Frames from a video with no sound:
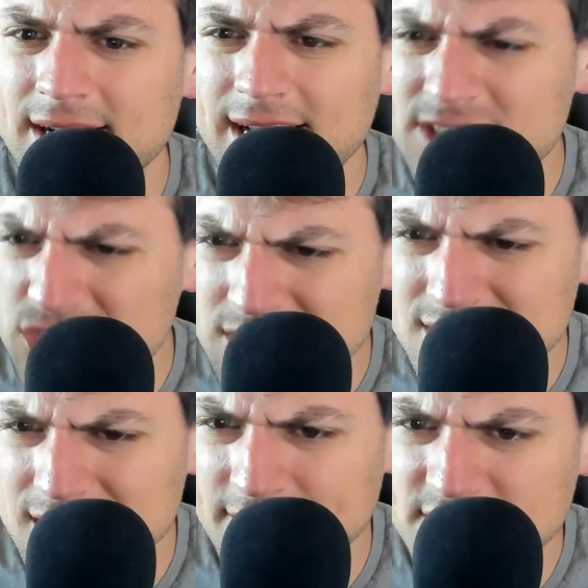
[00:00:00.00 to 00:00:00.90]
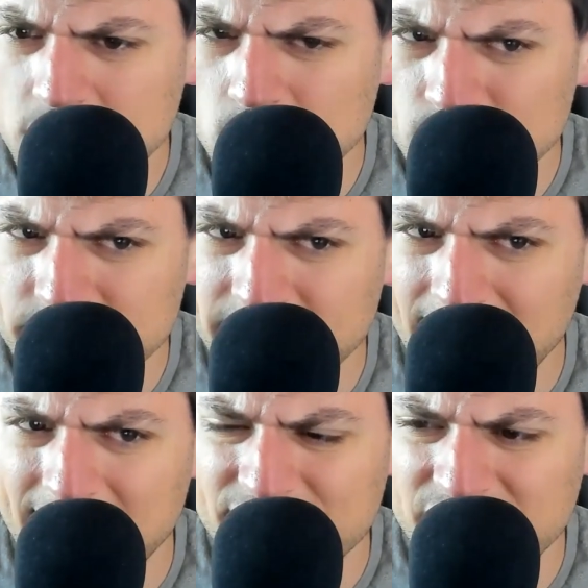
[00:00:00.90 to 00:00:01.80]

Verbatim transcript: It's just enough to cool it off,